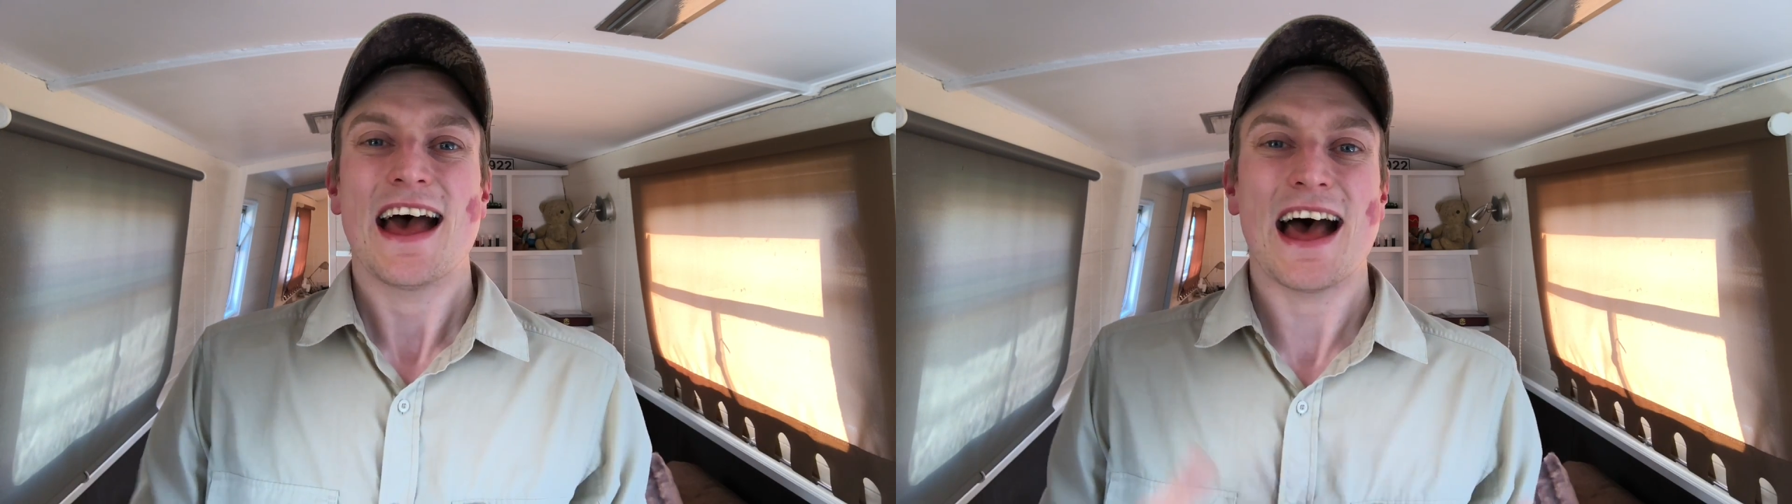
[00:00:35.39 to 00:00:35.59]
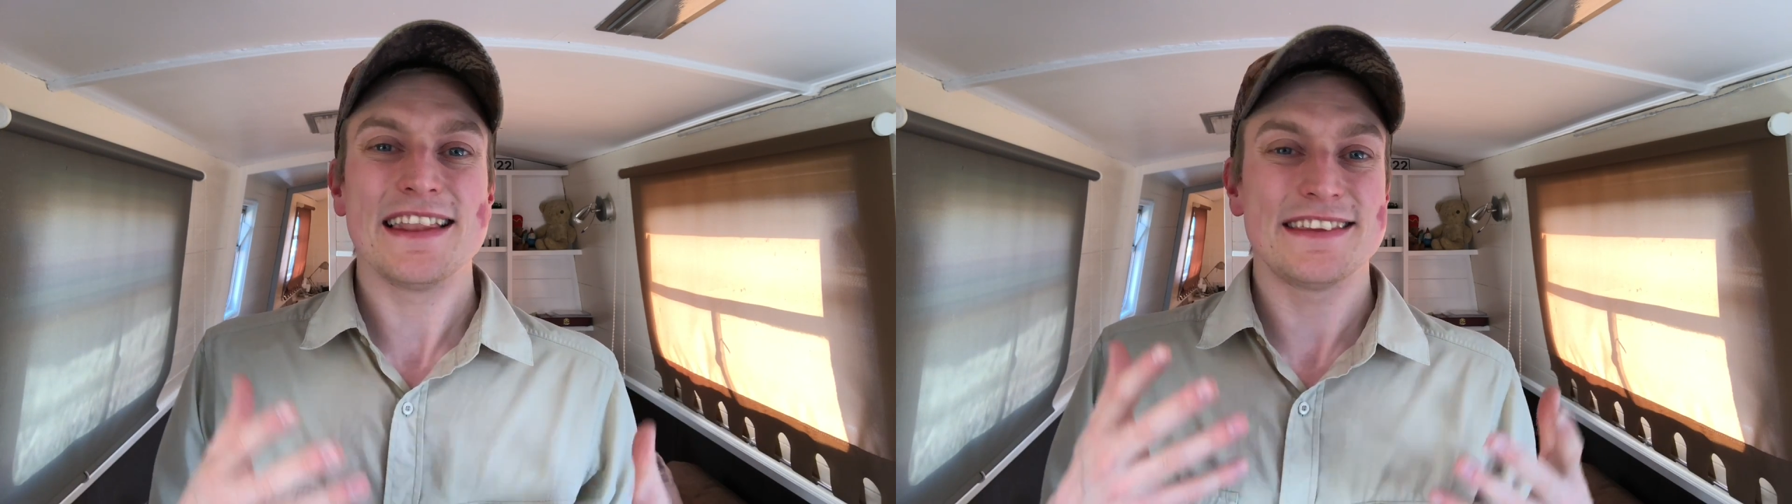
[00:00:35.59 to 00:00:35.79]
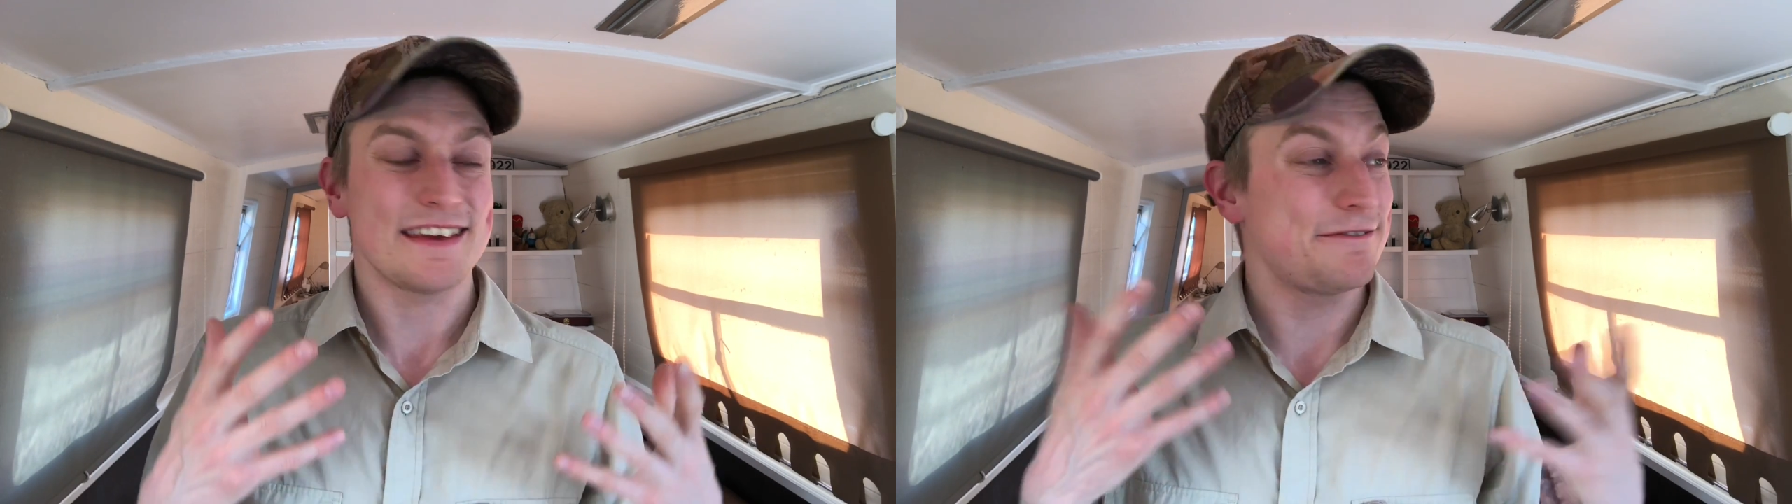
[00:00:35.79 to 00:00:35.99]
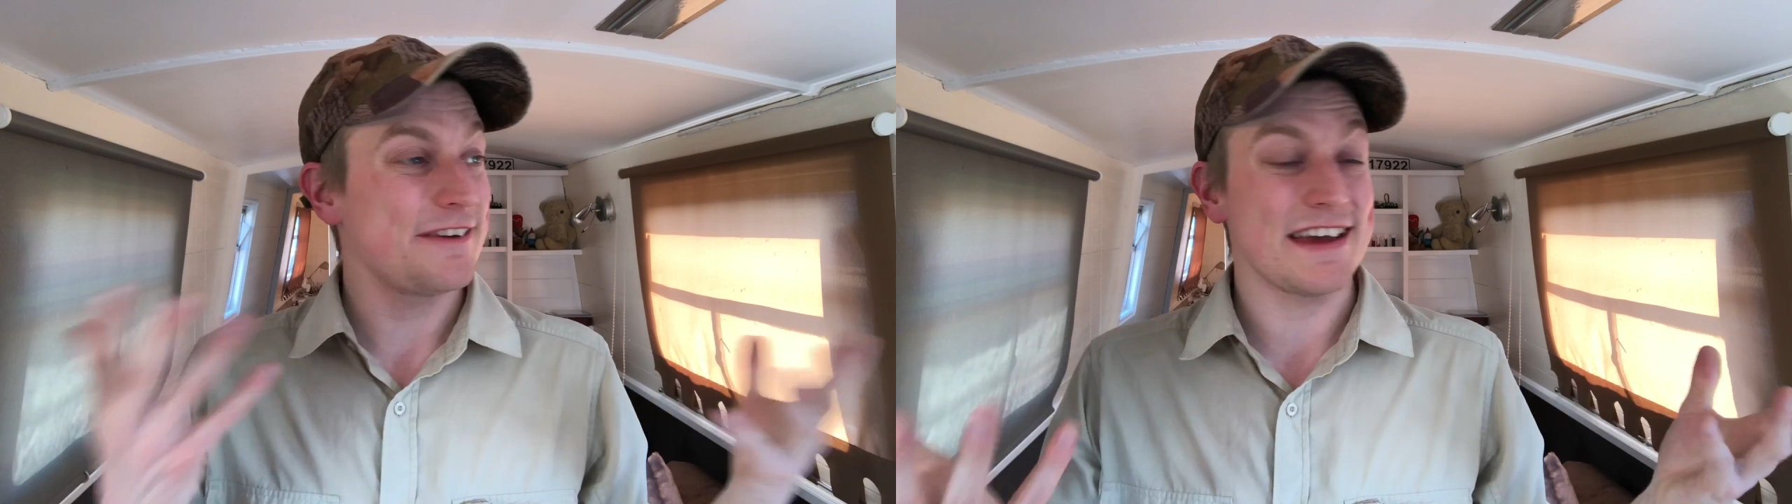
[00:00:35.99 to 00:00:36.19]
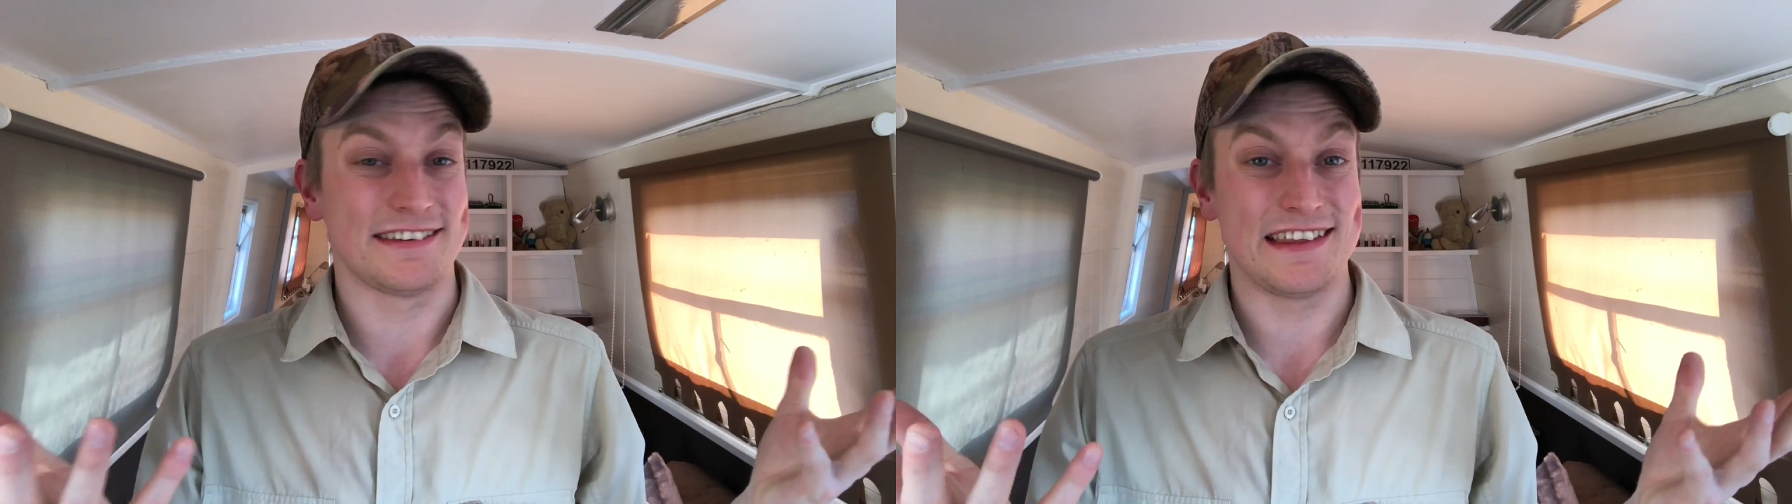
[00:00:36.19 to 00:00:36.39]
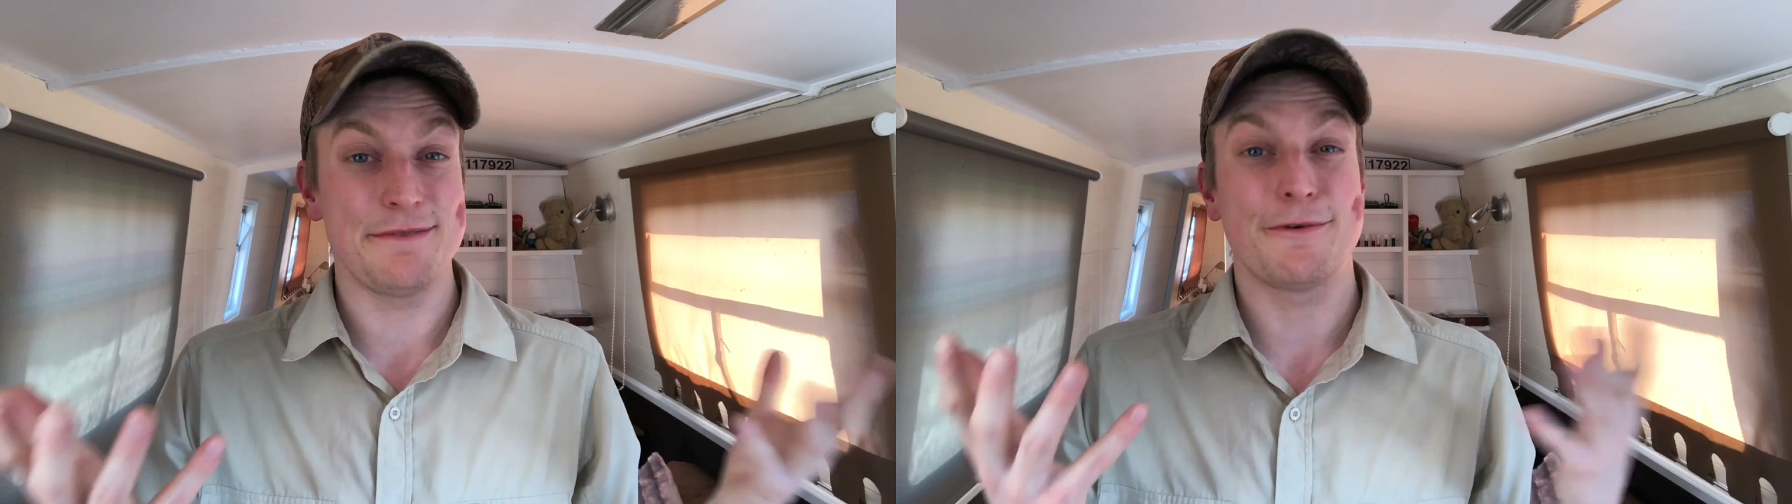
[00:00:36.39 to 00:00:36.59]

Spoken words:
And firstly,